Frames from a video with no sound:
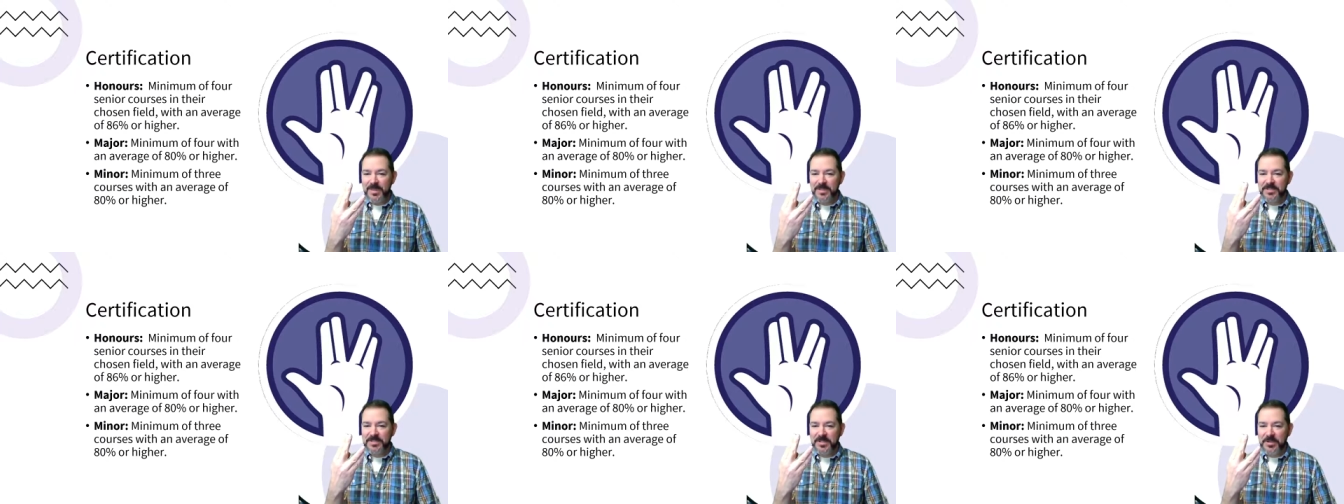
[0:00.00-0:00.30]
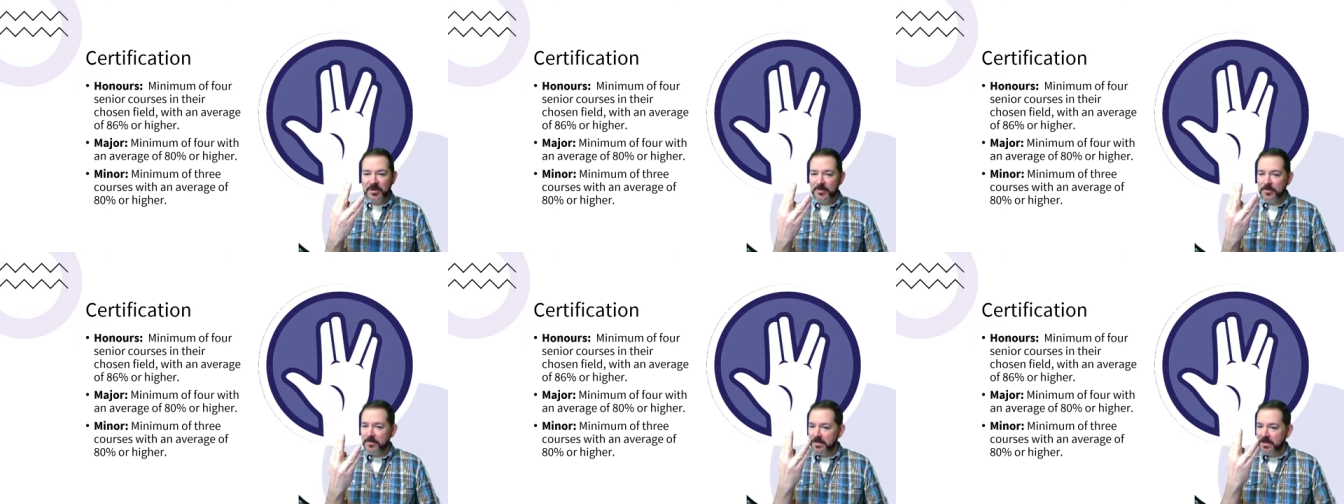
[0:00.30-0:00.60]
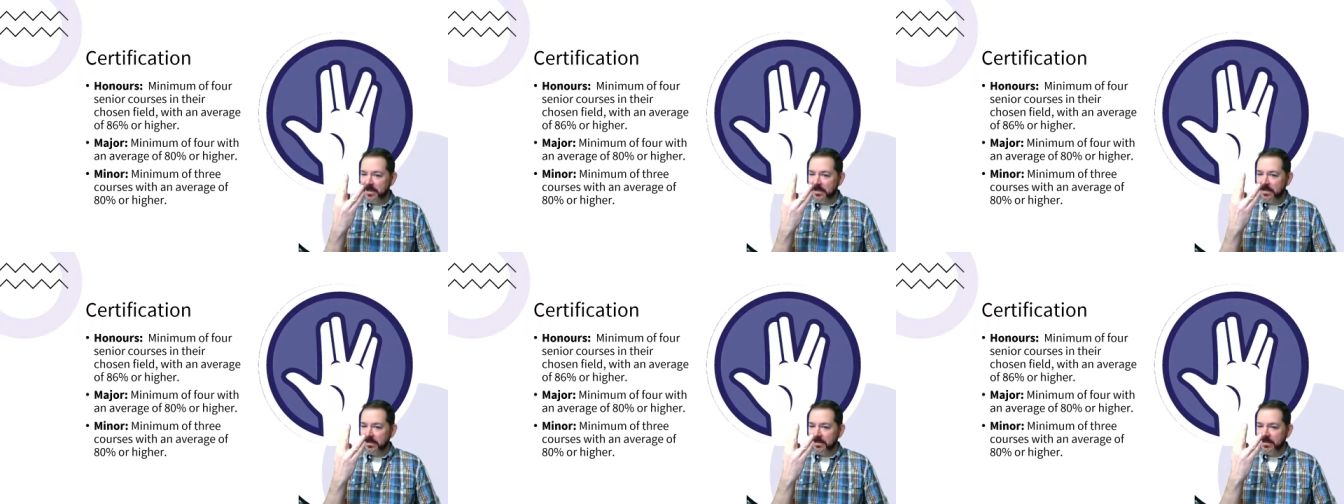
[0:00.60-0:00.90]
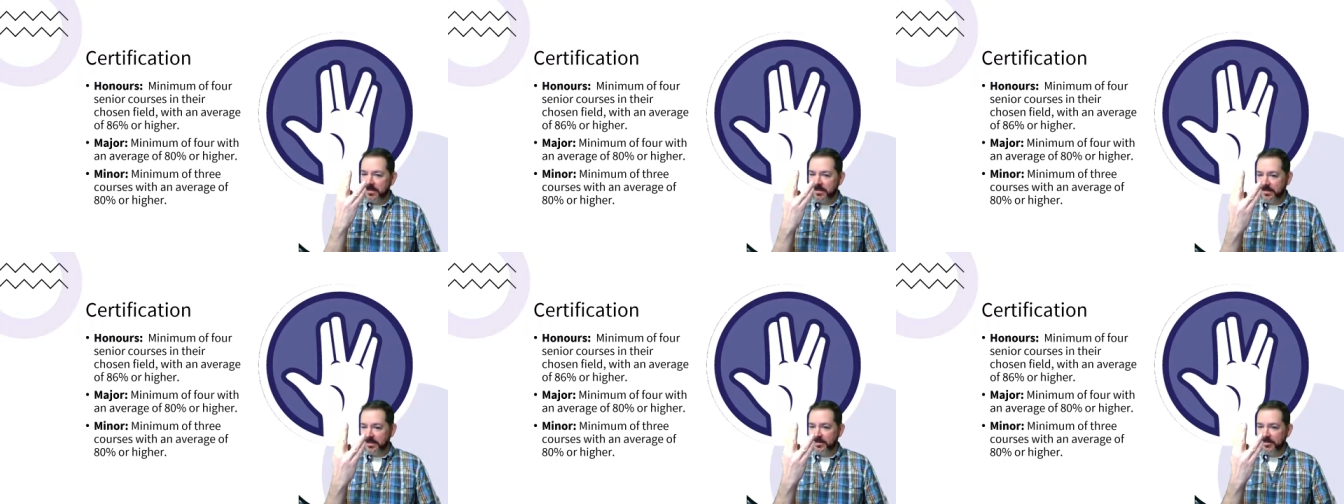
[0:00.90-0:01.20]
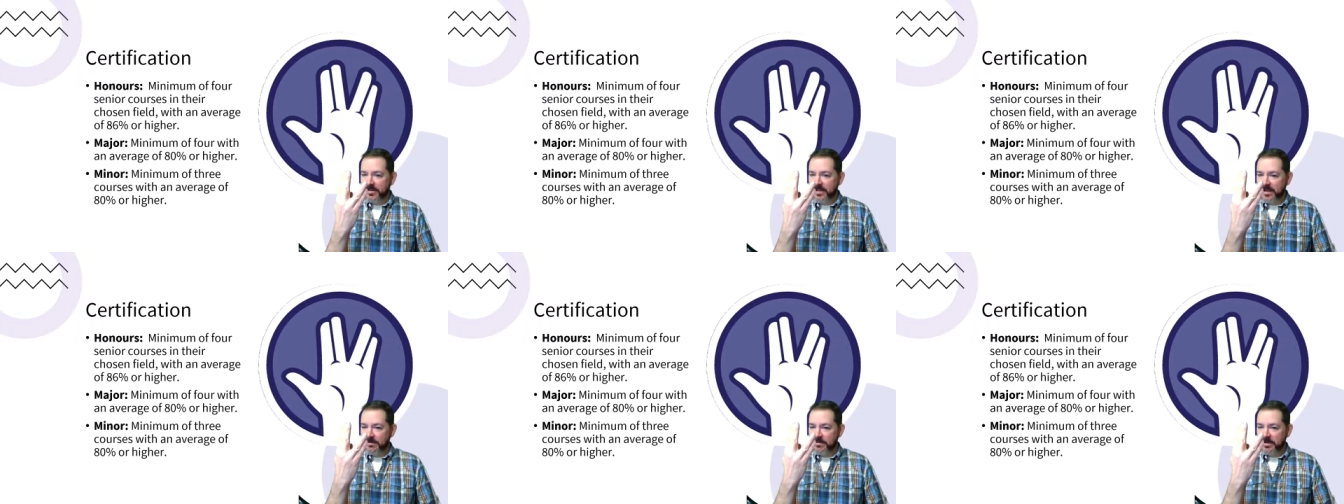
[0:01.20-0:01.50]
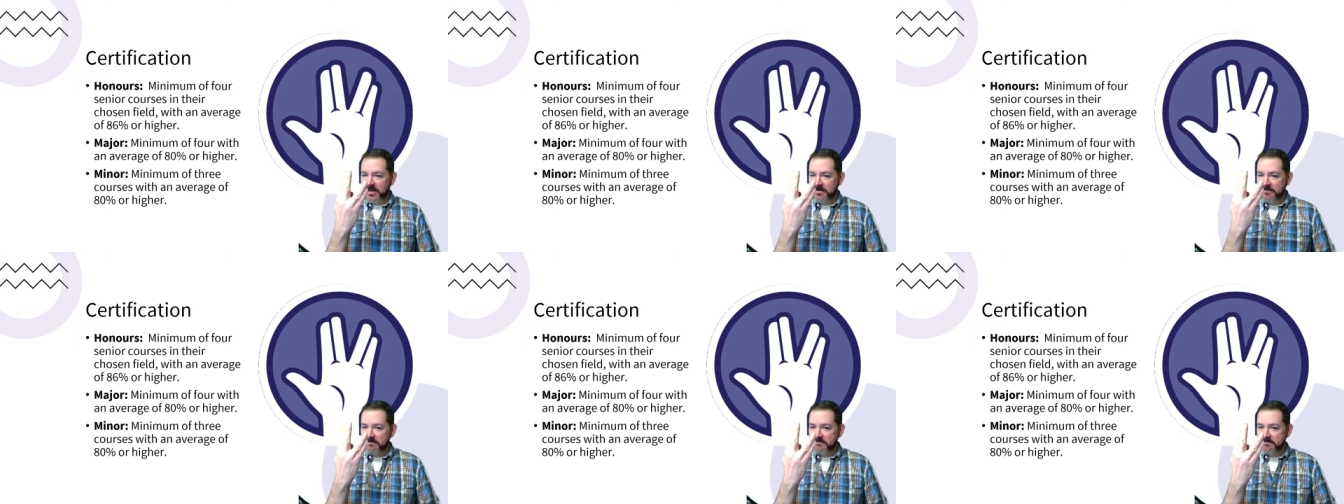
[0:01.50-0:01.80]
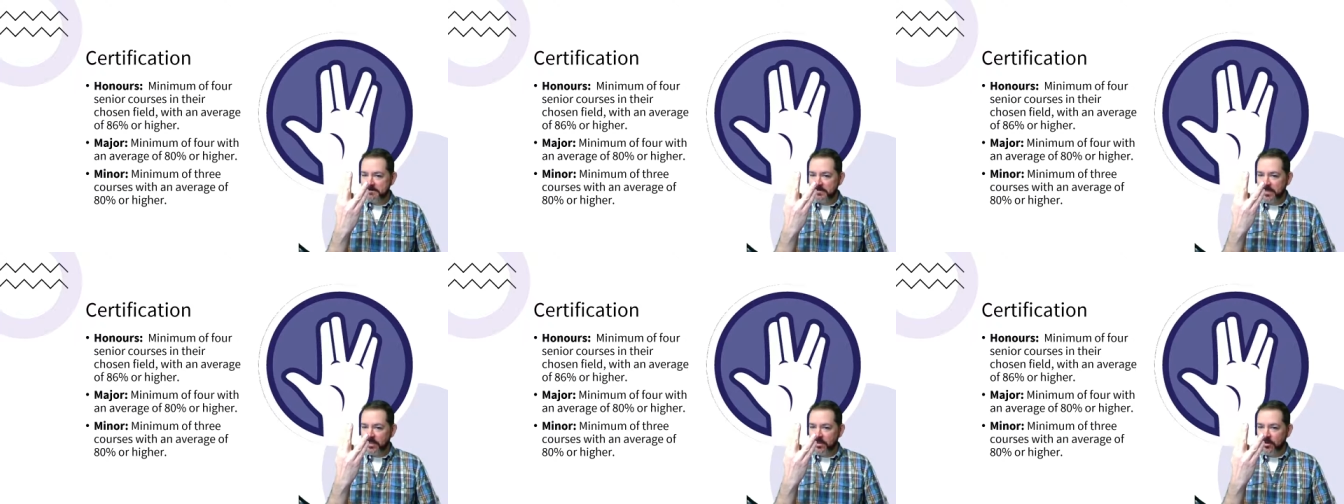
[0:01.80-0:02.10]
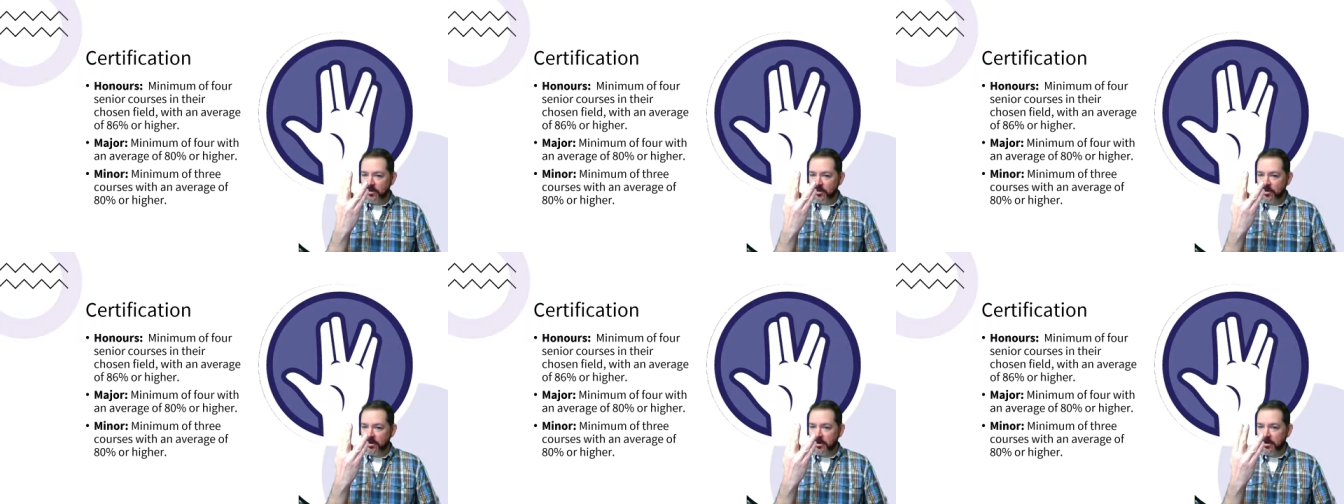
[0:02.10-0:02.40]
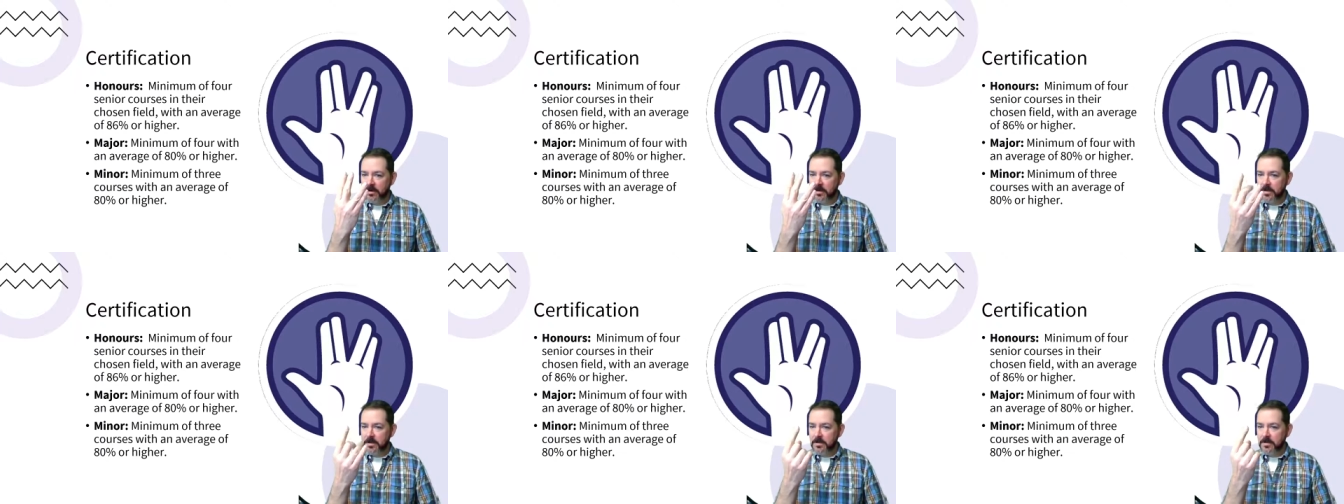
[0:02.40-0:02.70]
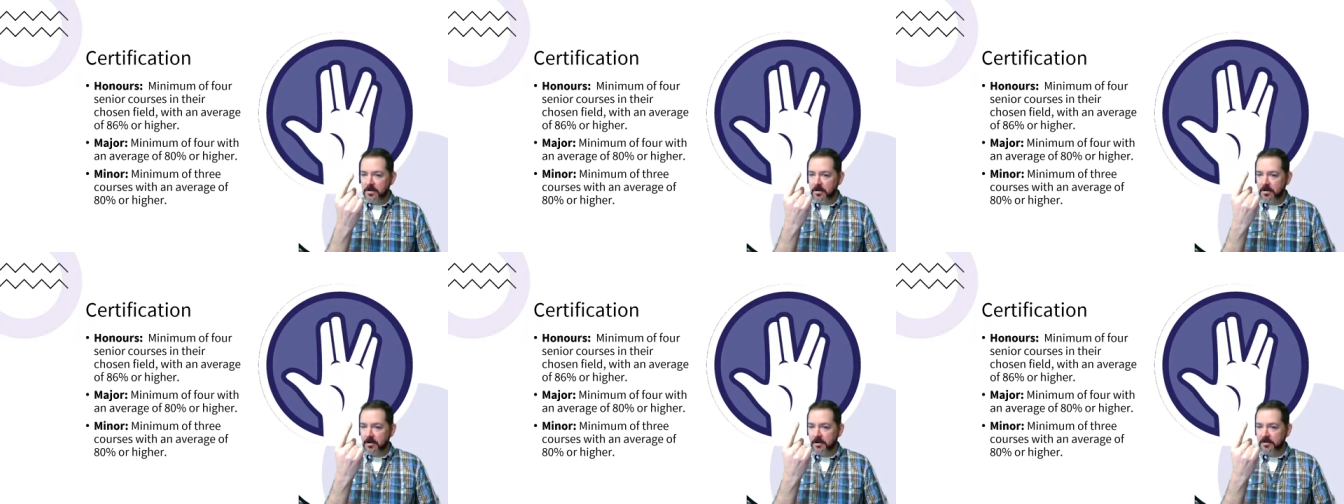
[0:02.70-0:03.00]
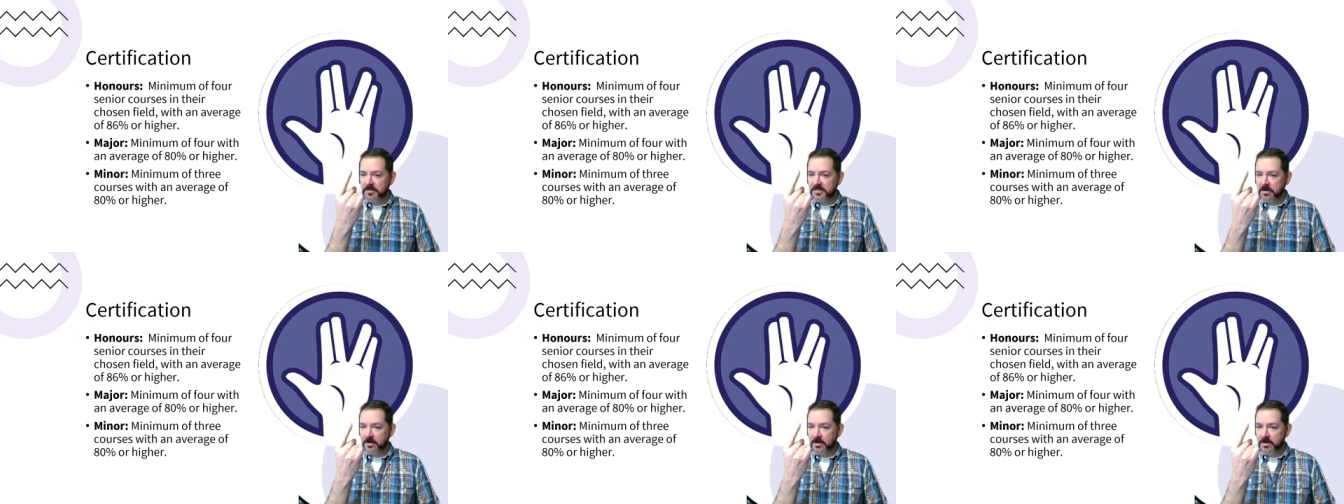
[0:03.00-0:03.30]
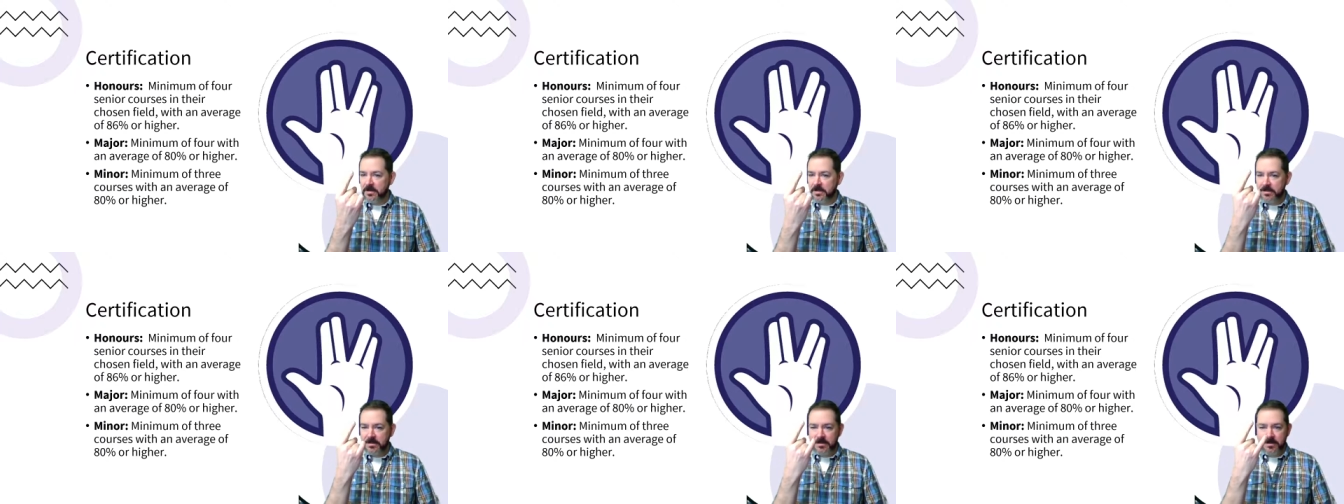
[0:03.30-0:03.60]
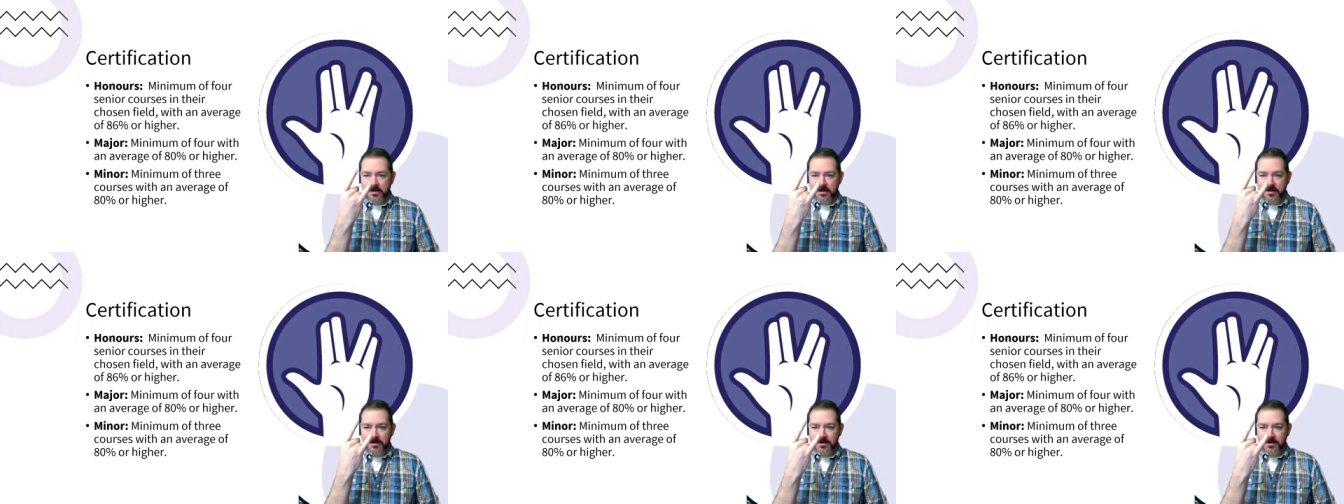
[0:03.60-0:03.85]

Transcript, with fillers: So theater company or honors art,